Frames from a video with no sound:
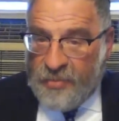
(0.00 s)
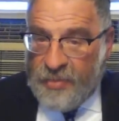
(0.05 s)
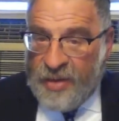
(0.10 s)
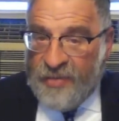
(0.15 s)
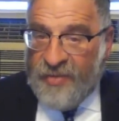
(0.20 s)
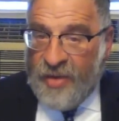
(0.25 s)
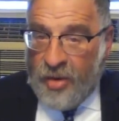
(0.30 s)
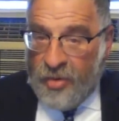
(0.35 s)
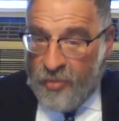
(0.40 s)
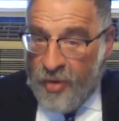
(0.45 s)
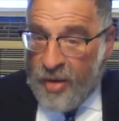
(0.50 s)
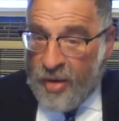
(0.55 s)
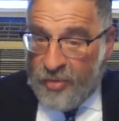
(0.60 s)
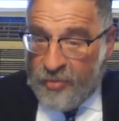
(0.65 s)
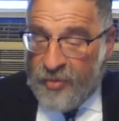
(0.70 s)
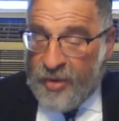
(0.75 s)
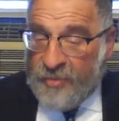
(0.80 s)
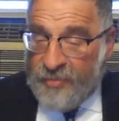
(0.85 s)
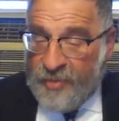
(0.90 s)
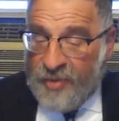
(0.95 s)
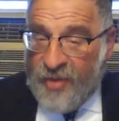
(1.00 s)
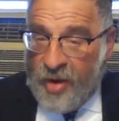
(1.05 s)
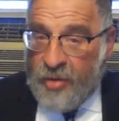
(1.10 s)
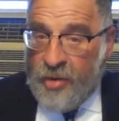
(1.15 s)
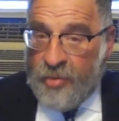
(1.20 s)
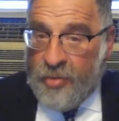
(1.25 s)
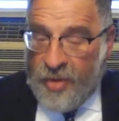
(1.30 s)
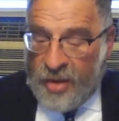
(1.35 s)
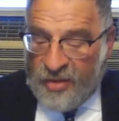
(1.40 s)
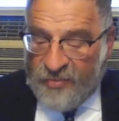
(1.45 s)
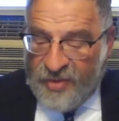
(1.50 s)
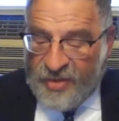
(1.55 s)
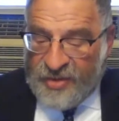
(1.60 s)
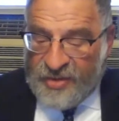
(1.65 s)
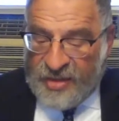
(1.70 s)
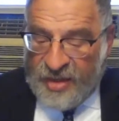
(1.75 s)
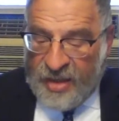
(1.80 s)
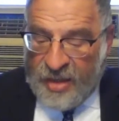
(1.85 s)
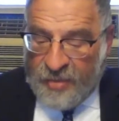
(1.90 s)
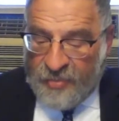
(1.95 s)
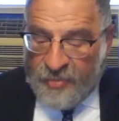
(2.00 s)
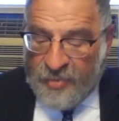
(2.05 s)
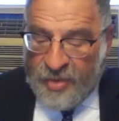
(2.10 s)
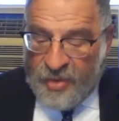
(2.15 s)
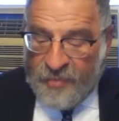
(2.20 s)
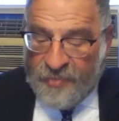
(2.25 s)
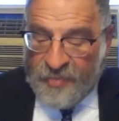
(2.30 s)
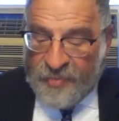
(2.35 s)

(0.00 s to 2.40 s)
be very relevant to him